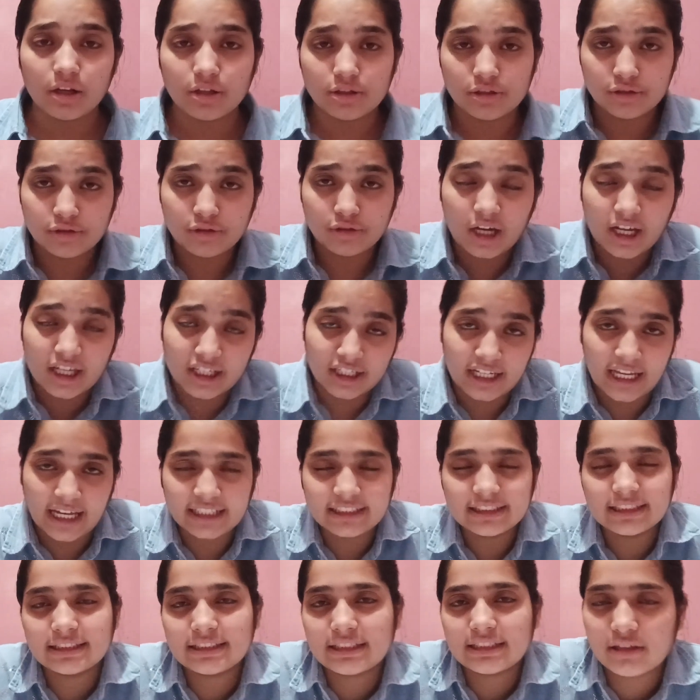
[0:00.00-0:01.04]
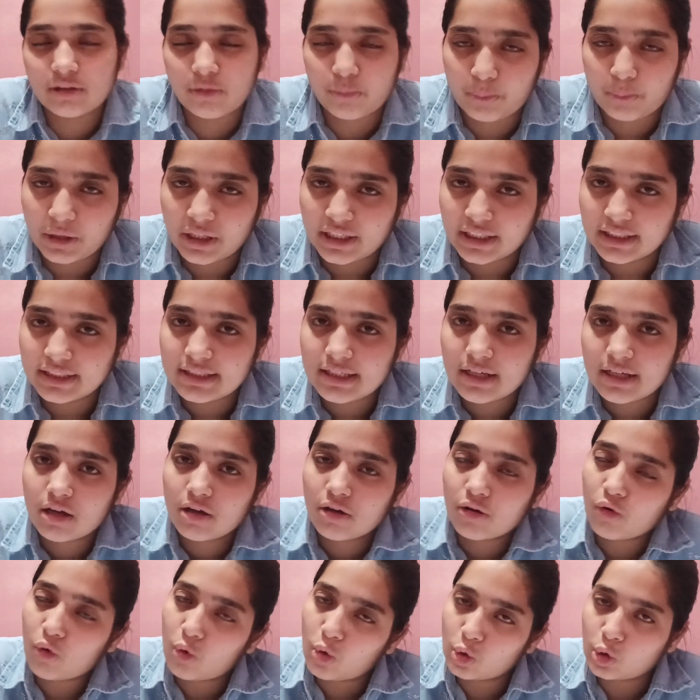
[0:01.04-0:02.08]
So our next topic is
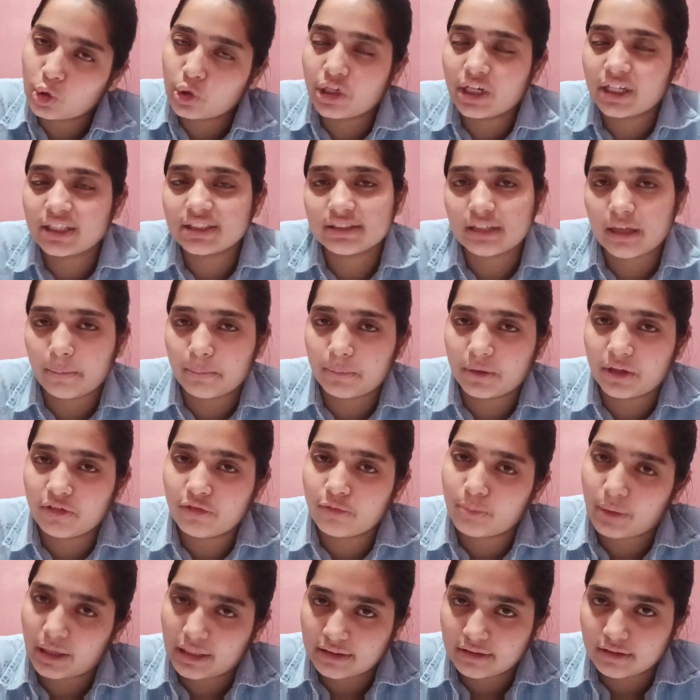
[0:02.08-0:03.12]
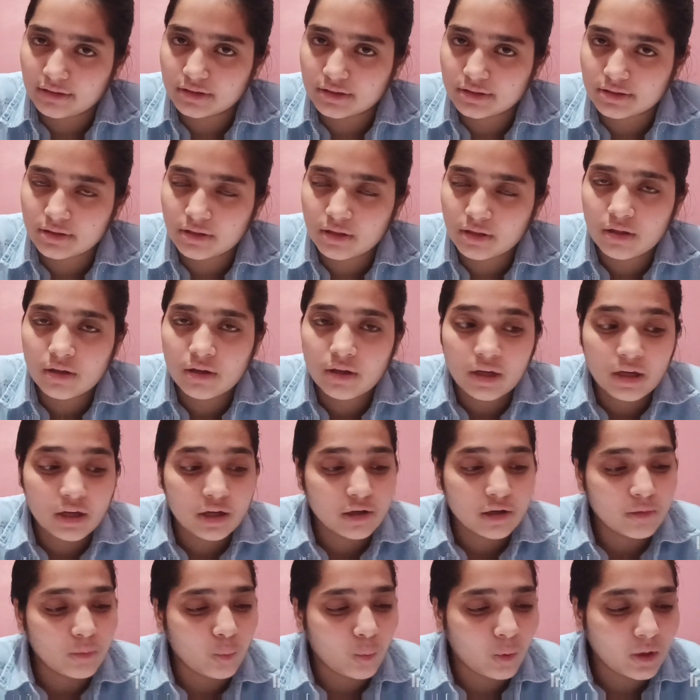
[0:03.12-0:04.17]
contraceptive methods.
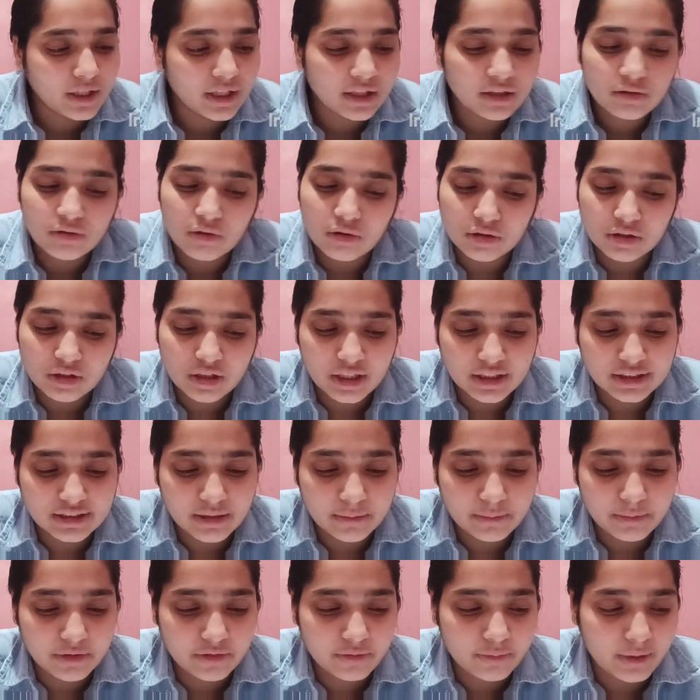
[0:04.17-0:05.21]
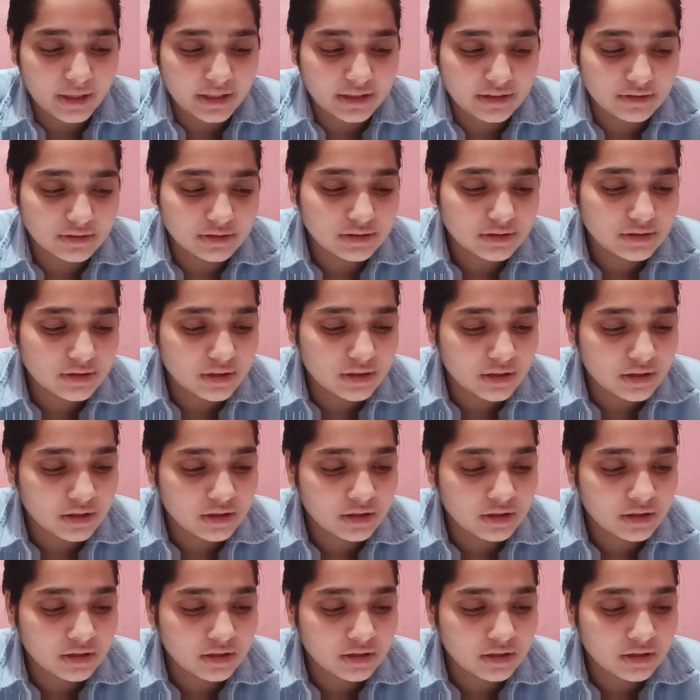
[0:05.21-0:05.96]
What are contraceptive methods?